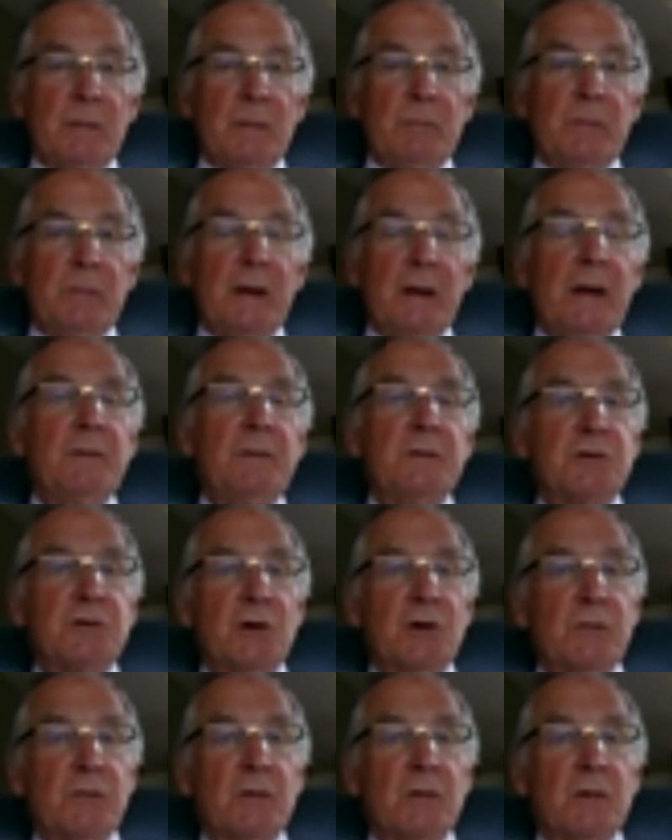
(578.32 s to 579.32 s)
And
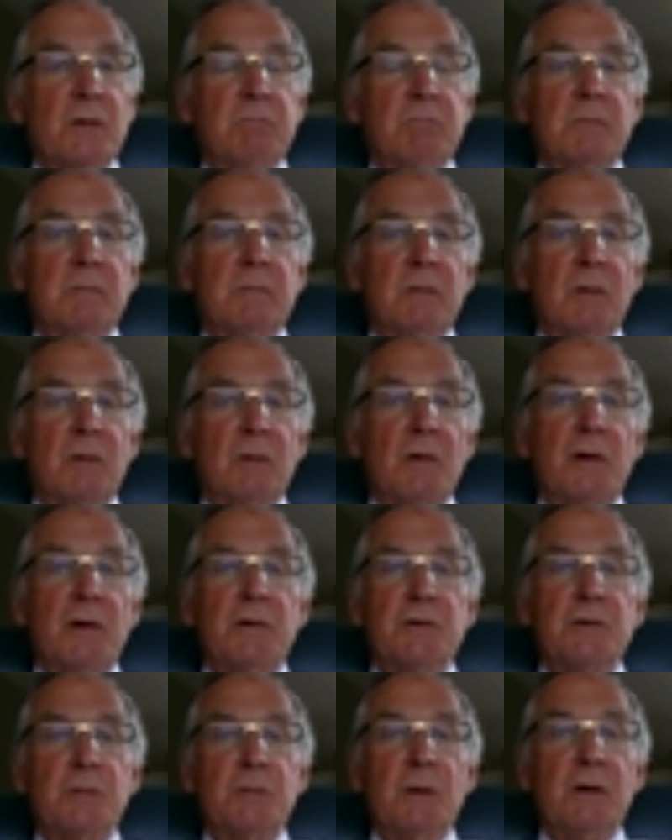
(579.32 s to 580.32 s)
civil
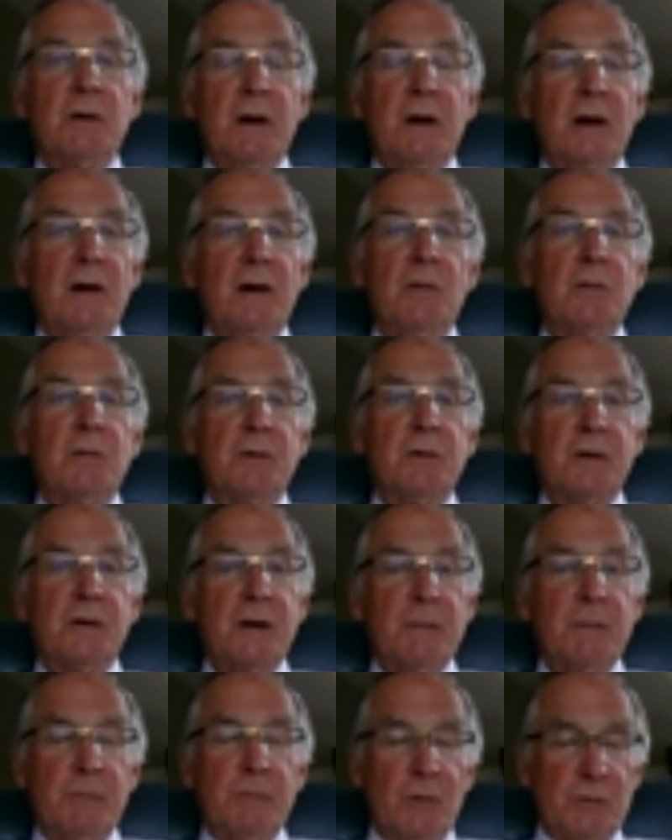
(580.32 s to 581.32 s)
lawyers will tell you to
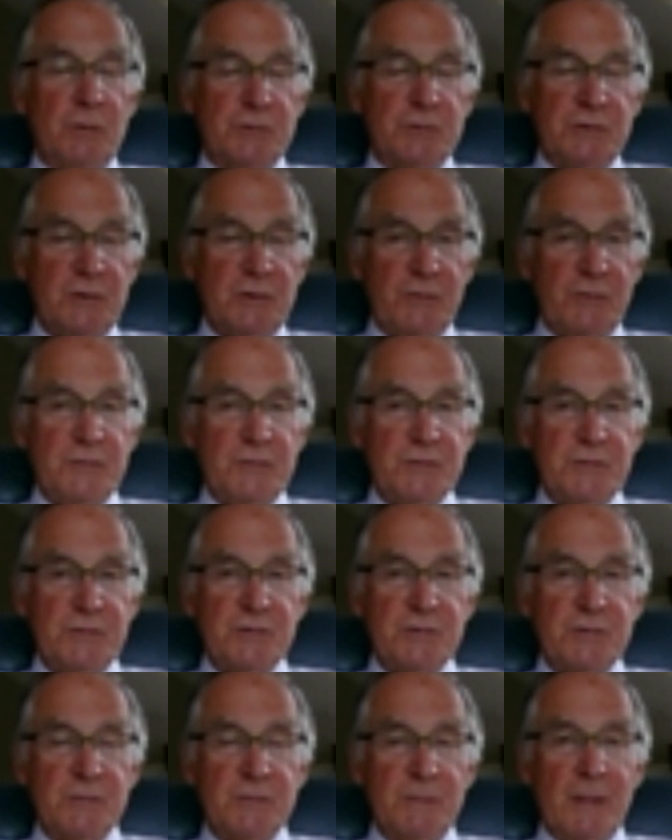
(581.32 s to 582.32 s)
keep those
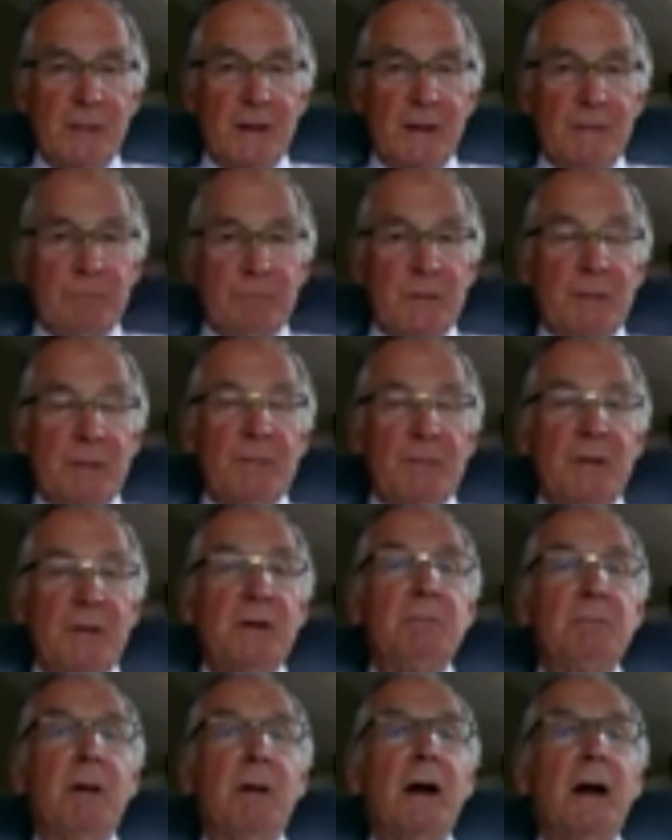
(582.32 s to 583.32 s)
differences
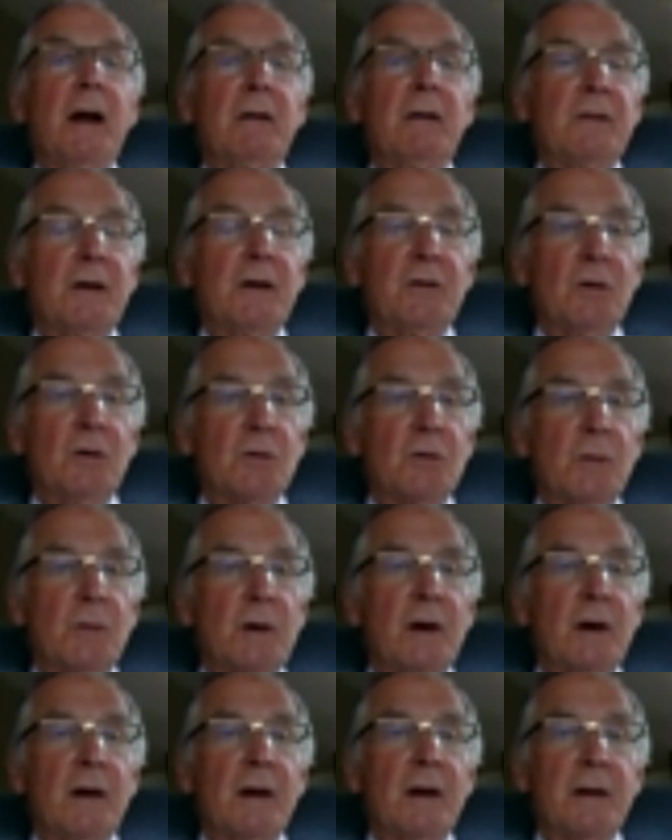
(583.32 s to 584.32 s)
in mind. They don't
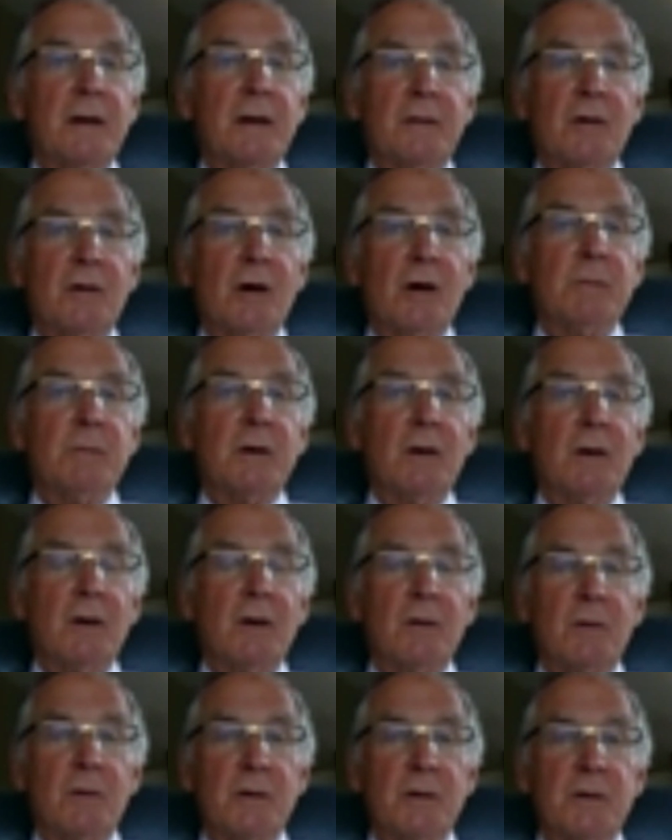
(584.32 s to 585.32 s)
really like common law
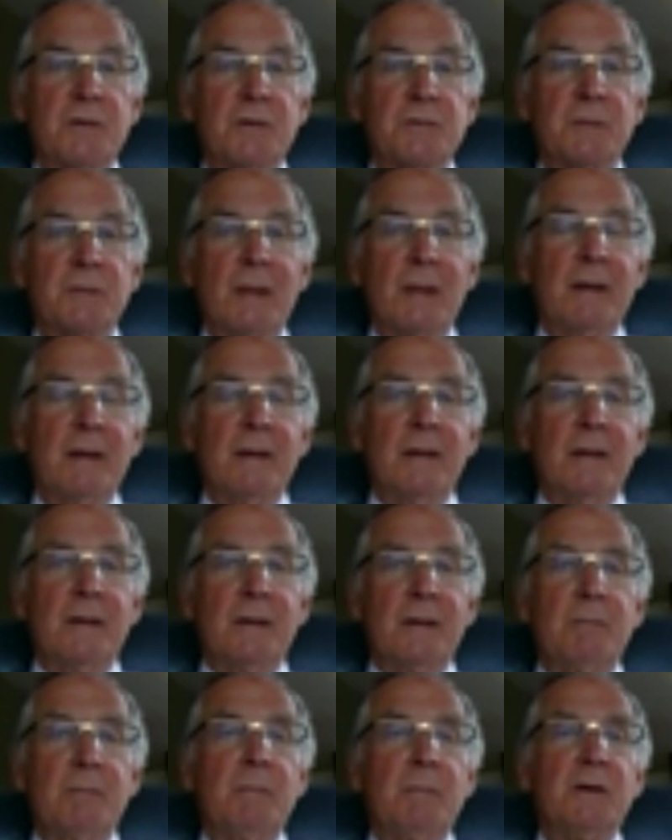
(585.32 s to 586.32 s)
lawyers
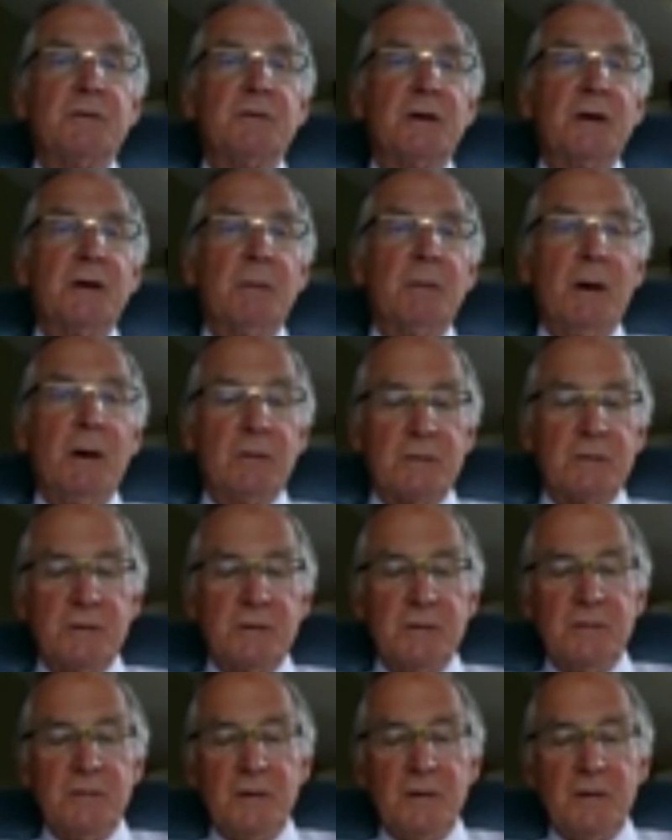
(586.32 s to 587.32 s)
messing about
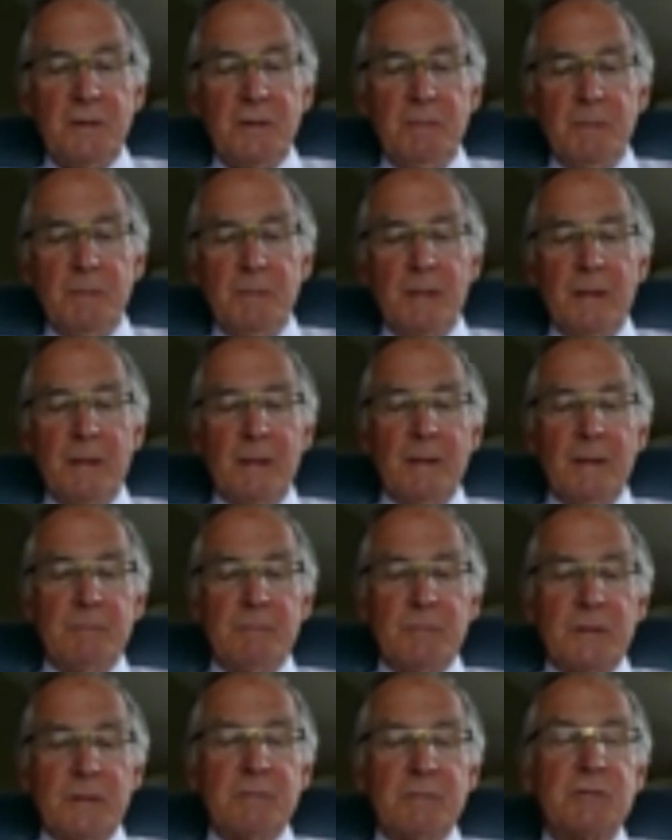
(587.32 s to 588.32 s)
in
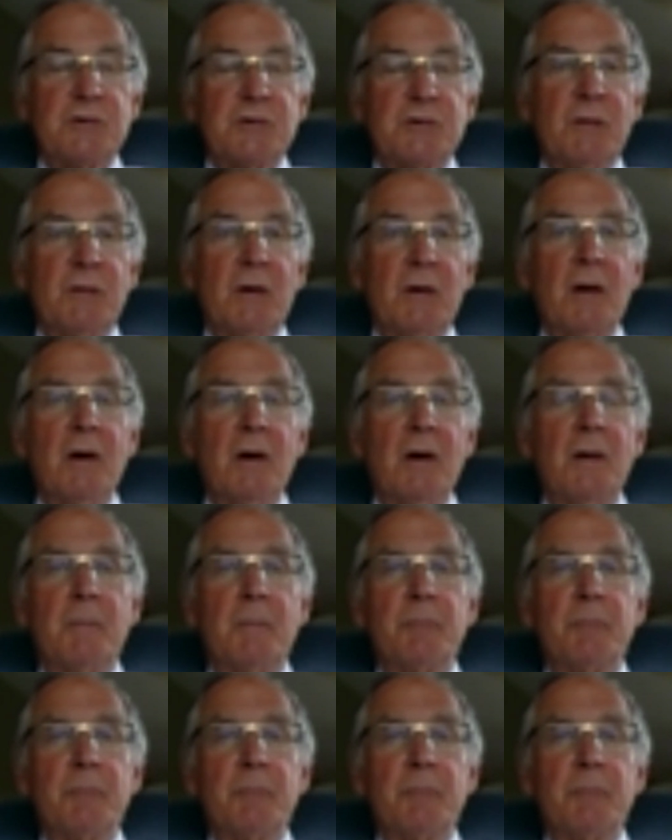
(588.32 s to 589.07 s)
civil law.